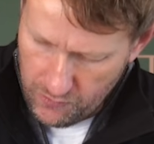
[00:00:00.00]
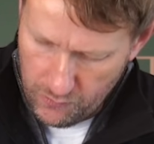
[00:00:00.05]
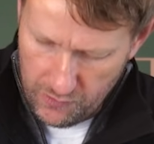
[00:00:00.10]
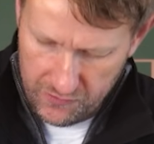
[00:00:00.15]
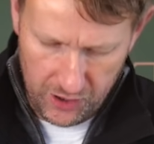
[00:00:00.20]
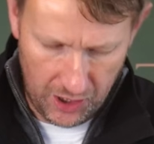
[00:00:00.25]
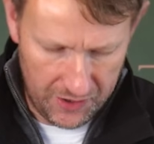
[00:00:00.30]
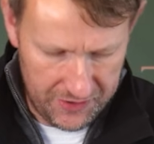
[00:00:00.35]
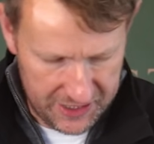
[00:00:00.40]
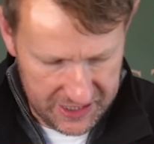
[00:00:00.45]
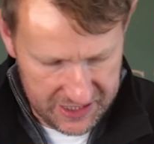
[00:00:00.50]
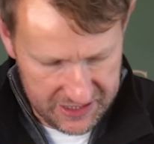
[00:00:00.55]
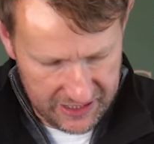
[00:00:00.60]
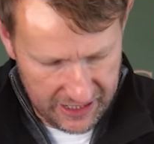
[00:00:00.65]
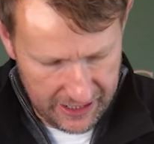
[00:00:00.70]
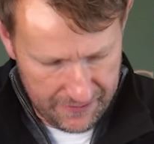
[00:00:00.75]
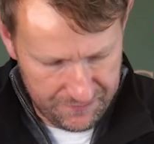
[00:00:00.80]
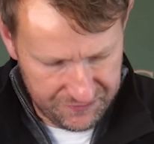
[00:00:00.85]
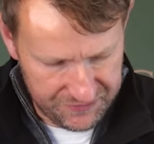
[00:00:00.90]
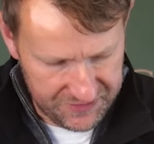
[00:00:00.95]
we've got this,
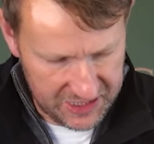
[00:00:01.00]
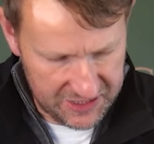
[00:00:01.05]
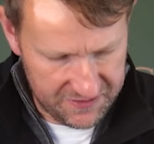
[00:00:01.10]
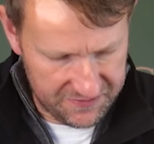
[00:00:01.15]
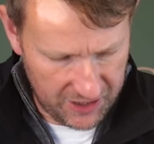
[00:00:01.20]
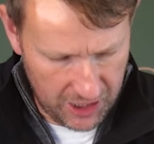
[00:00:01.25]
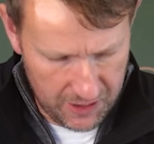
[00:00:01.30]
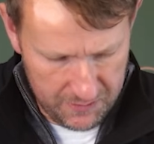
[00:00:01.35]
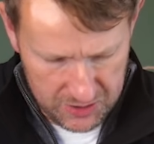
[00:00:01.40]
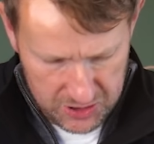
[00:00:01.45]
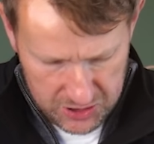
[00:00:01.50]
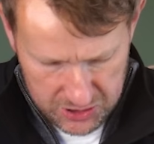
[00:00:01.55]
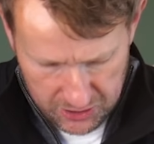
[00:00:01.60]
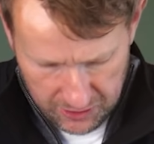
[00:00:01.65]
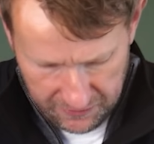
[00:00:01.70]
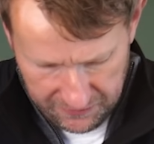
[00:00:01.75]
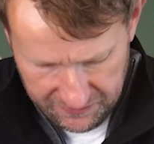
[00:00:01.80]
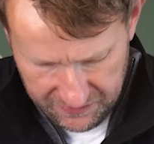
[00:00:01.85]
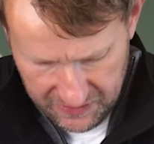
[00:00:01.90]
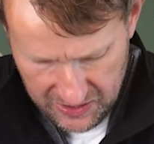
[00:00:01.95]
this foamy
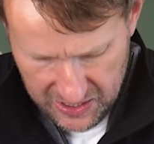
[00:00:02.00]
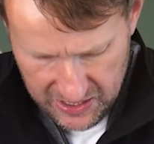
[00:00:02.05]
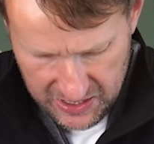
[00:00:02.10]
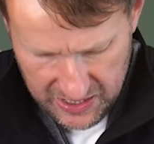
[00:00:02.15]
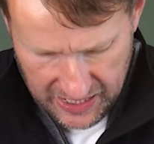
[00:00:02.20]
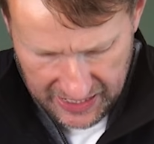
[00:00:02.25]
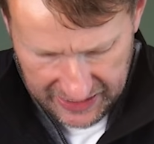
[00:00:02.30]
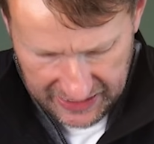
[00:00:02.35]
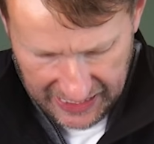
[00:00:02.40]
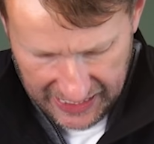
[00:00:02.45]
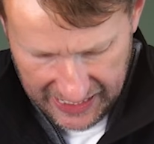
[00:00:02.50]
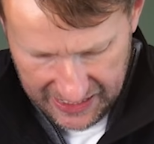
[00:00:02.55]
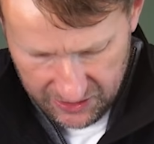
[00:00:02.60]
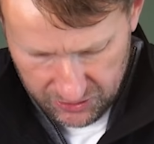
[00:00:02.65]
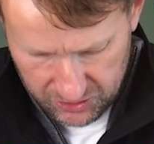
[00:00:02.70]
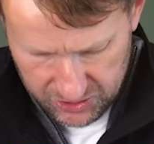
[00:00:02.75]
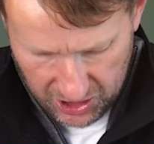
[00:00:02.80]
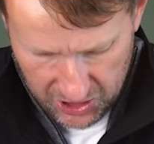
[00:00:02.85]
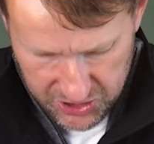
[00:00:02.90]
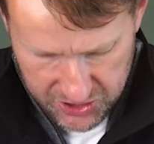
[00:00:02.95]
stuff. Again,
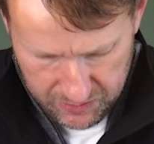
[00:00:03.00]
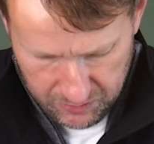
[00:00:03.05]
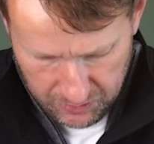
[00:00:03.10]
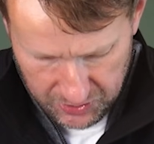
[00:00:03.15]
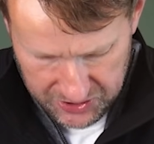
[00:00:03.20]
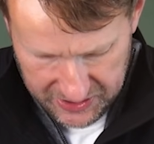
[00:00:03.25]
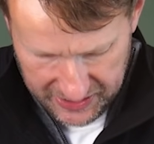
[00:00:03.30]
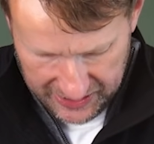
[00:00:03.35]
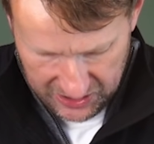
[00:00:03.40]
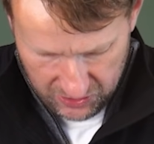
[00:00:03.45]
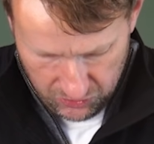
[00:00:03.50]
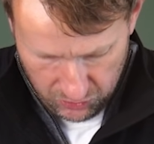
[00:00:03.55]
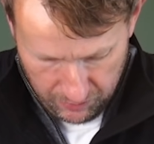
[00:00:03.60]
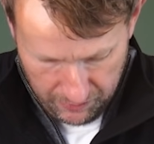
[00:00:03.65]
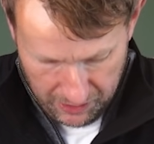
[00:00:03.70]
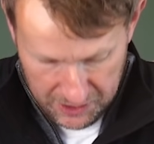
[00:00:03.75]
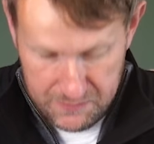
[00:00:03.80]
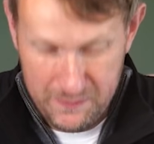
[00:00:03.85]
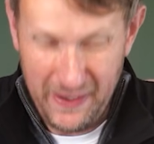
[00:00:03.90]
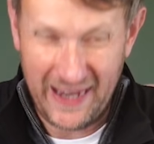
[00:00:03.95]
looks like someone's
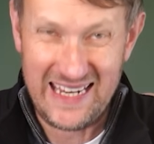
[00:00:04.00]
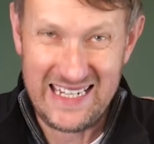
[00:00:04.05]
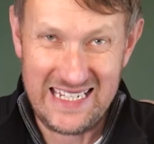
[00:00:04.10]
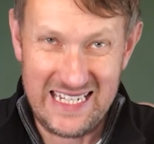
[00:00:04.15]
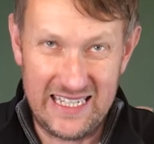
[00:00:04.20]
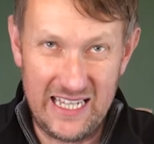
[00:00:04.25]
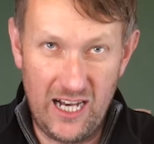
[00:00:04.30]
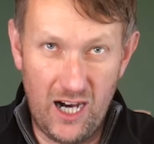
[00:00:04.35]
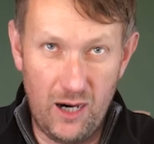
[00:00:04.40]
almost painted that